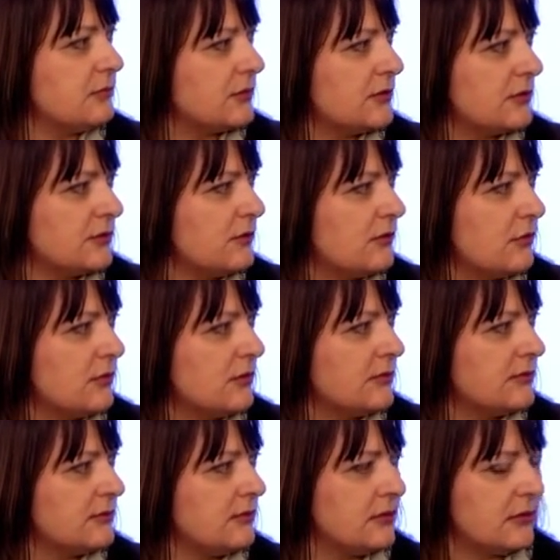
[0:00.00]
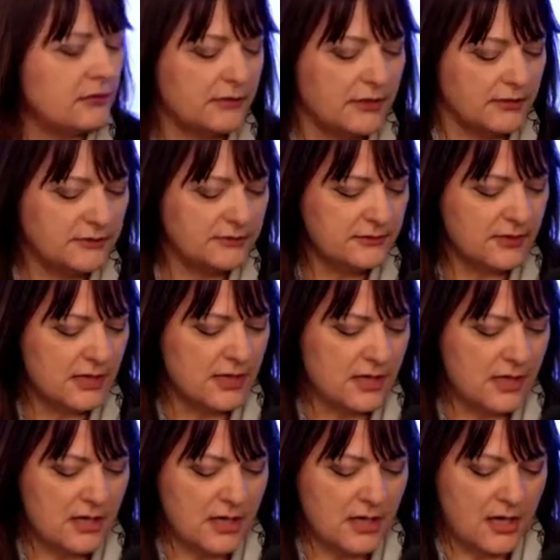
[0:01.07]
for all of us.
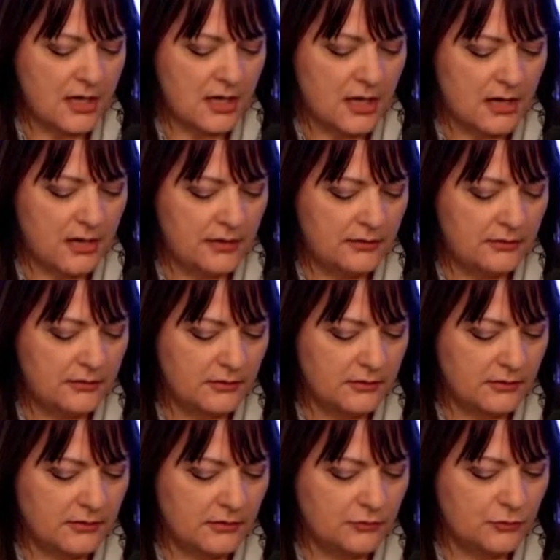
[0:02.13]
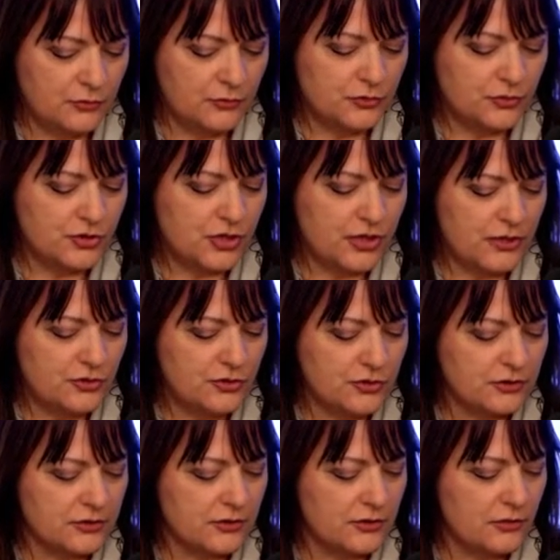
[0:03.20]
And through the
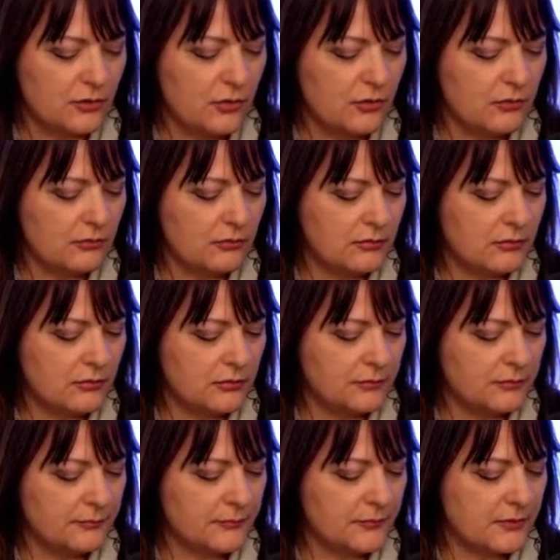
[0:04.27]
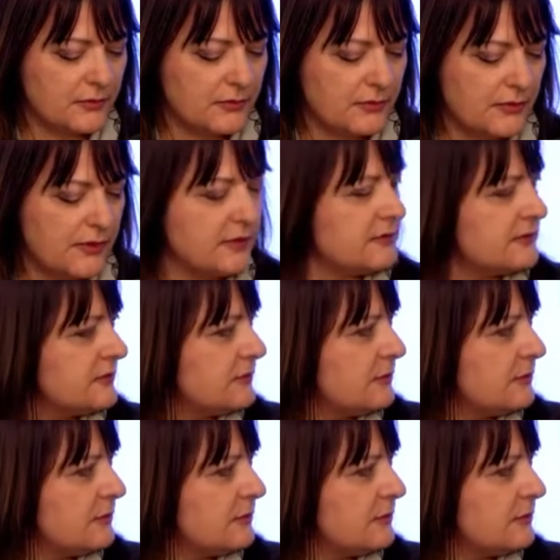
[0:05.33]
changing the law, as